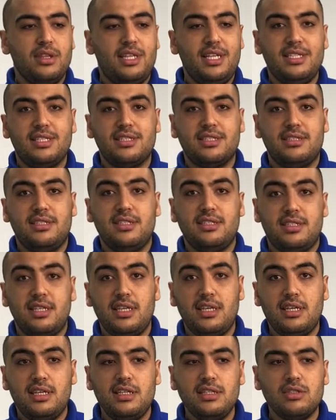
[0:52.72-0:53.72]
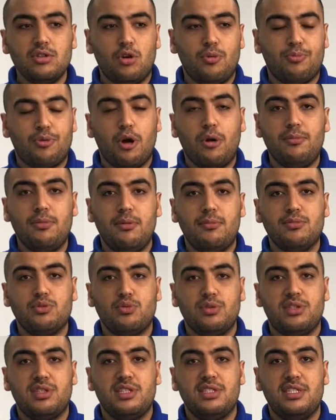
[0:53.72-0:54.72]
disc disease or
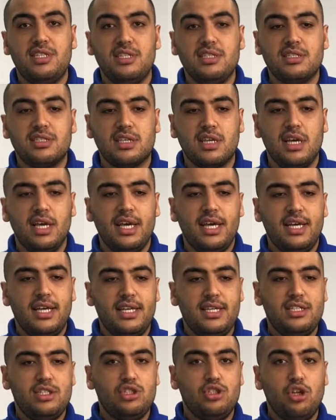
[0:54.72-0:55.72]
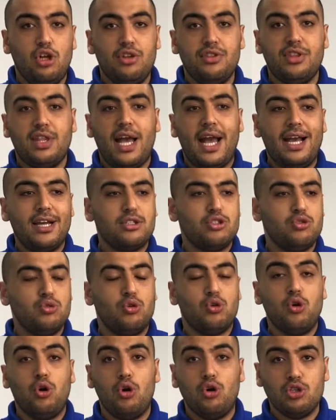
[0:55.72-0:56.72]
problems with the disc is not the actual
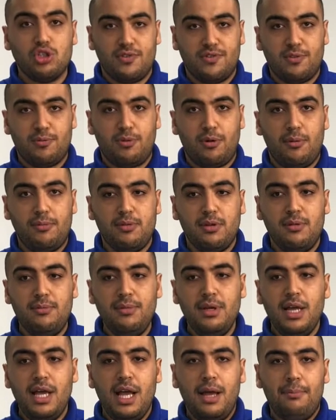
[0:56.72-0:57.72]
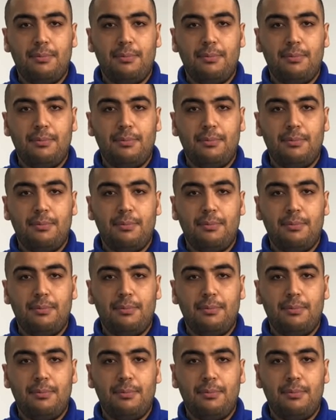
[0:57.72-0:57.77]
cause of the problem,